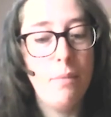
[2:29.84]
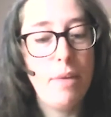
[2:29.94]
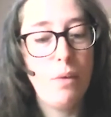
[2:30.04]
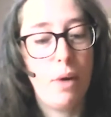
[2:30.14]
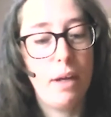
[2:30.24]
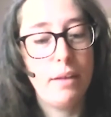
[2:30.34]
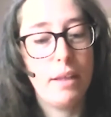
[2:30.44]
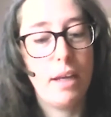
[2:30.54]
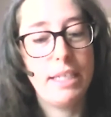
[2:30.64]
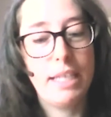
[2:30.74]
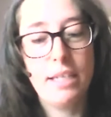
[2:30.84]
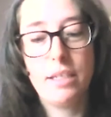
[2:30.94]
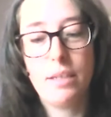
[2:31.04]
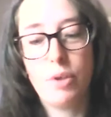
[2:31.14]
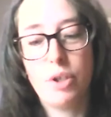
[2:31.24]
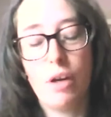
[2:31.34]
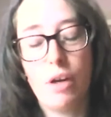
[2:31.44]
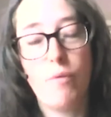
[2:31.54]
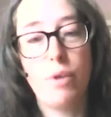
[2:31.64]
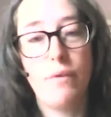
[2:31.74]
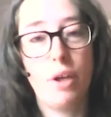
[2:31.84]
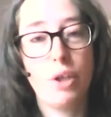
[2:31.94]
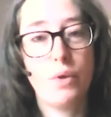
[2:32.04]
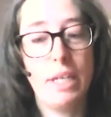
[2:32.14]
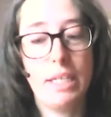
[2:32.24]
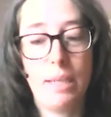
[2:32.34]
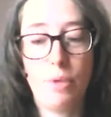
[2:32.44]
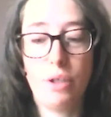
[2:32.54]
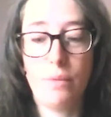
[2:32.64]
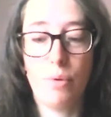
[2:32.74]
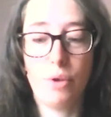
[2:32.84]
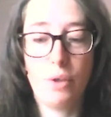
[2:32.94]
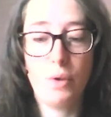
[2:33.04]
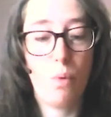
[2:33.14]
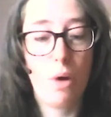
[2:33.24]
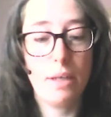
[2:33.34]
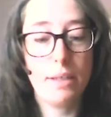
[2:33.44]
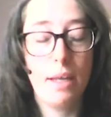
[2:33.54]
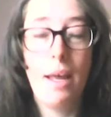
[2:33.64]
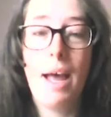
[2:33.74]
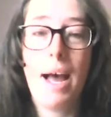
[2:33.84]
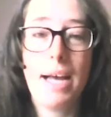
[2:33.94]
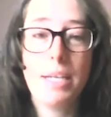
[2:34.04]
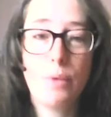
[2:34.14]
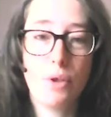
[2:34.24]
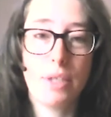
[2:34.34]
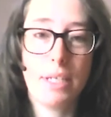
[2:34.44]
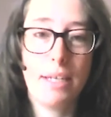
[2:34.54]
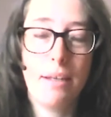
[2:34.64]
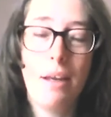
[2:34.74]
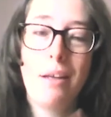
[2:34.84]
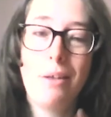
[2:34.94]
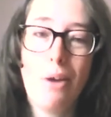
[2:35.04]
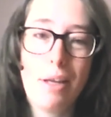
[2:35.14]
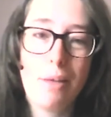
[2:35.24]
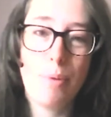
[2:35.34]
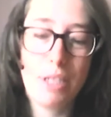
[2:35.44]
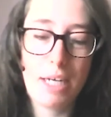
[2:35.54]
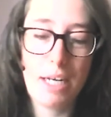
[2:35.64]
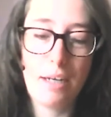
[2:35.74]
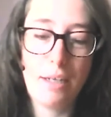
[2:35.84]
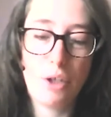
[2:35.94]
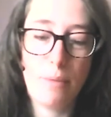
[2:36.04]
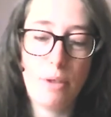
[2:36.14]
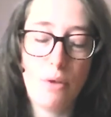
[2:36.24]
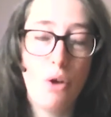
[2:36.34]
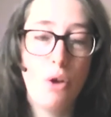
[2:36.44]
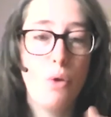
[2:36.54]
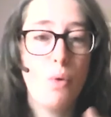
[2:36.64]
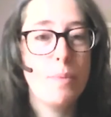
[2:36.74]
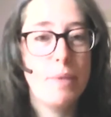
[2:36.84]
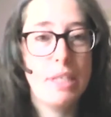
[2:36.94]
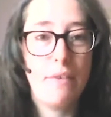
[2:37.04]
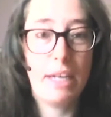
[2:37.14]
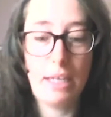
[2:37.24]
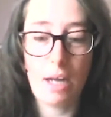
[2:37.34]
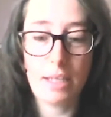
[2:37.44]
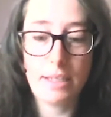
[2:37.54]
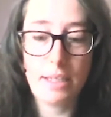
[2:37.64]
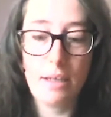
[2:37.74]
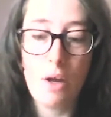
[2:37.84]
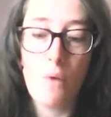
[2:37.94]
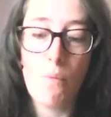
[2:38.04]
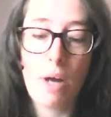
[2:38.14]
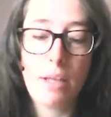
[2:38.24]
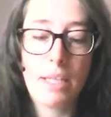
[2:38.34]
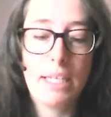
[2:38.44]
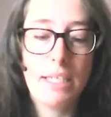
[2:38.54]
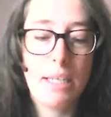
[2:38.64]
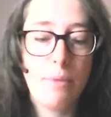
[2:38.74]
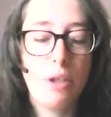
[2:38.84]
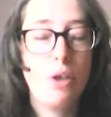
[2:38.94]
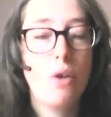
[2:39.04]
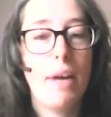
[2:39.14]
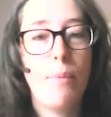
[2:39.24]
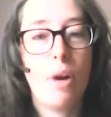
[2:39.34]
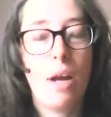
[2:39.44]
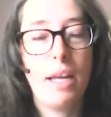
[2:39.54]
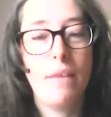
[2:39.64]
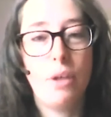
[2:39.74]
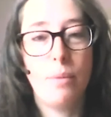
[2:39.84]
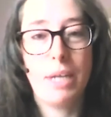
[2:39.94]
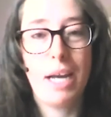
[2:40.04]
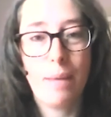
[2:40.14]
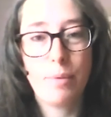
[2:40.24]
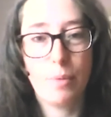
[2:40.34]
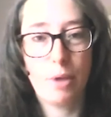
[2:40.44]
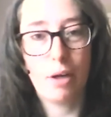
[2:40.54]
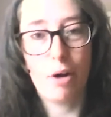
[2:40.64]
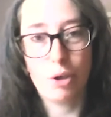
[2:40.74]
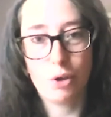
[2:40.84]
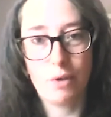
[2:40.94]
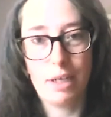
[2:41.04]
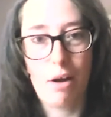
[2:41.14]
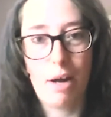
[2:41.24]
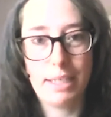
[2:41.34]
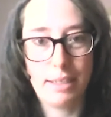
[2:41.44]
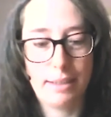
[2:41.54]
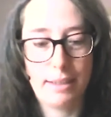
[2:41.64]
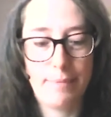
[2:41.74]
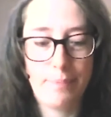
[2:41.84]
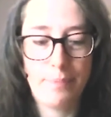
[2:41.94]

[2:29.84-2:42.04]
Meanwhile, the identity which the government of Austria attempted to produce was, as we shall see, neither particularly German nor specifically Nazi, rather, they attempted to create what I have dubbed a Habsburg Austrian identity.